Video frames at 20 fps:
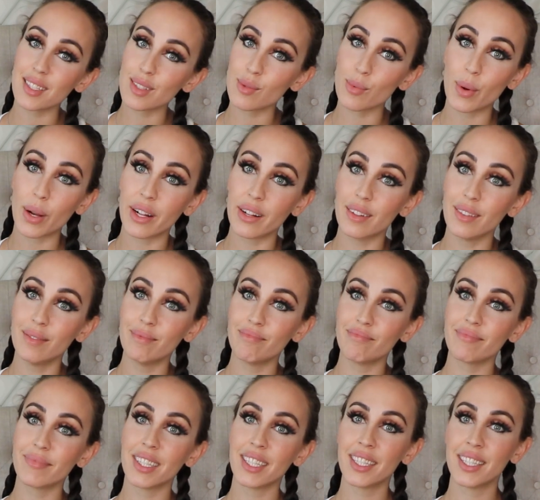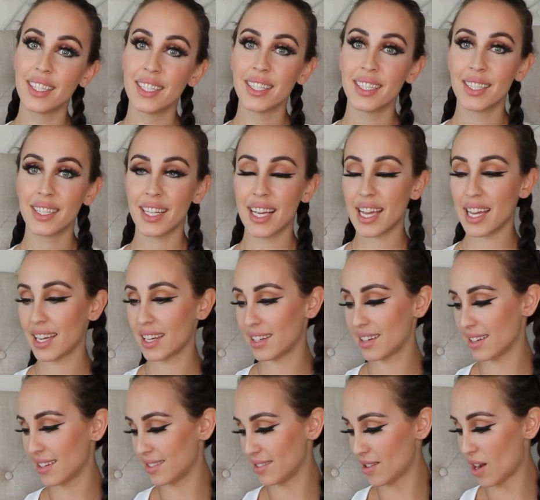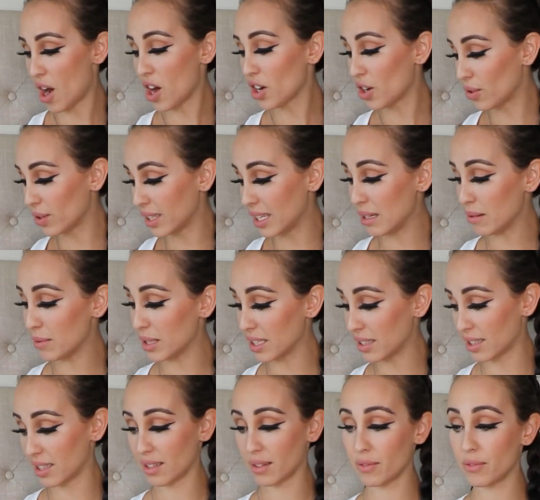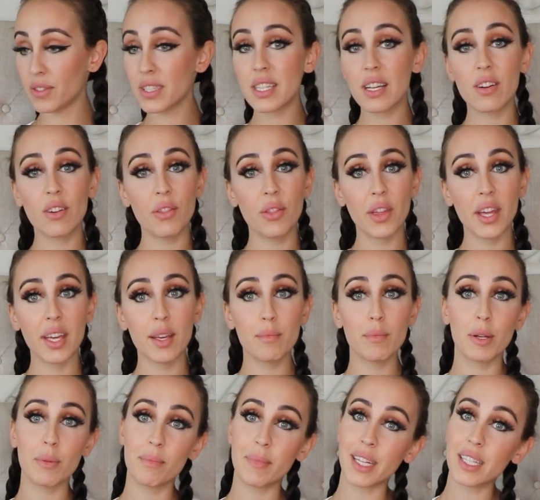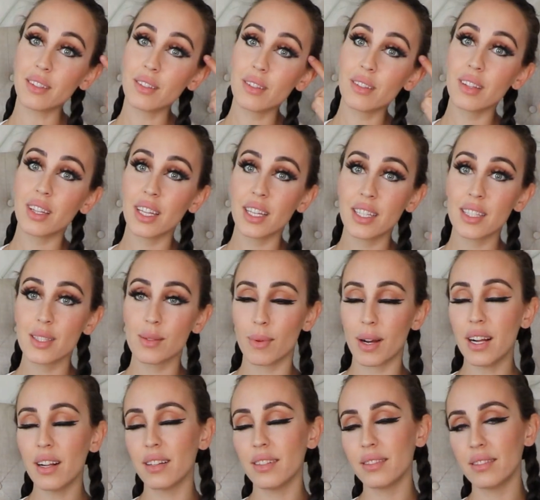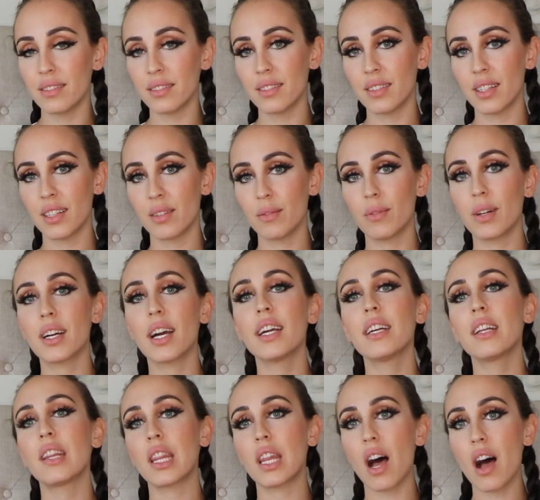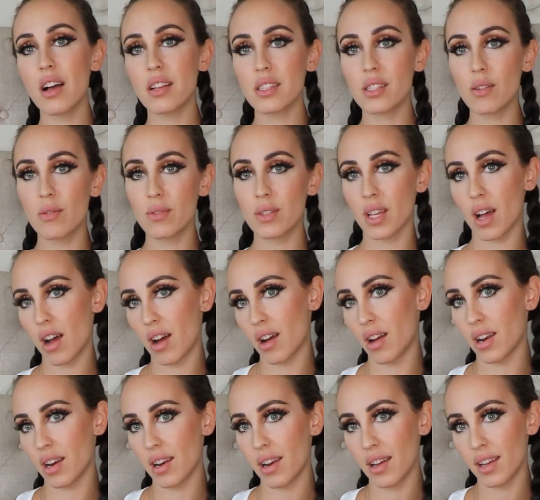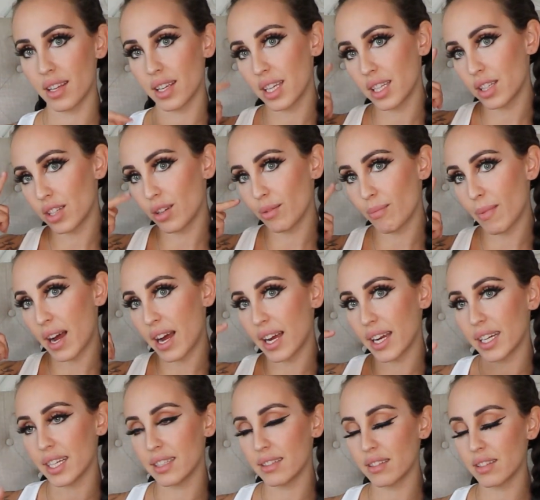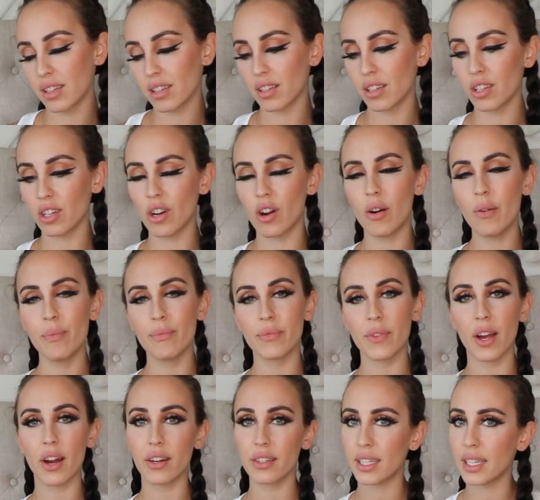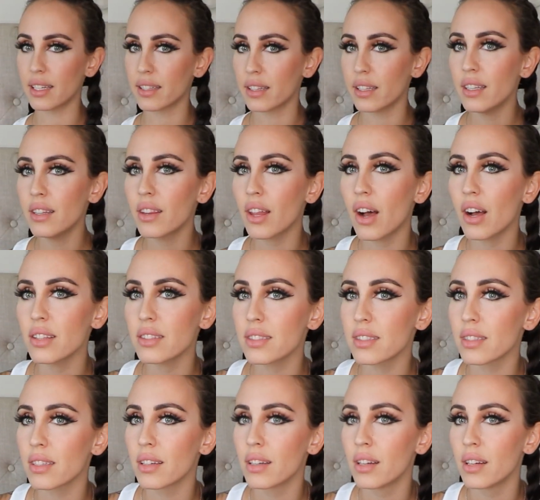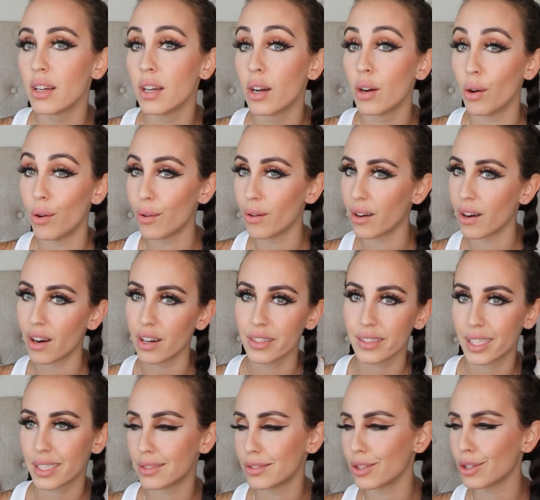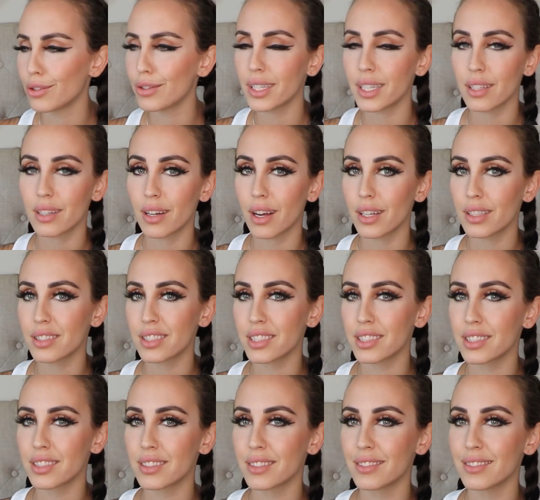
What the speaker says: as well. And not only with physical thing, but mental thing as well. What kind of thoughts goes on in your mind, you know? Are they clean thoughts or are they dirty thoughts?